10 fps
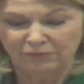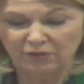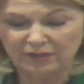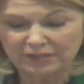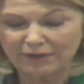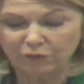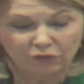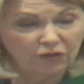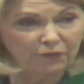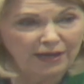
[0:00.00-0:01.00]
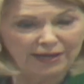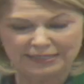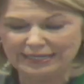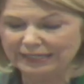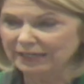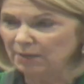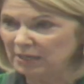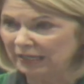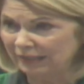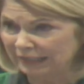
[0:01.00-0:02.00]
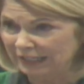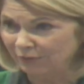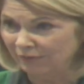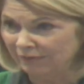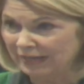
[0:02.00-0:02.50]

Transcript: to the diversified economic leader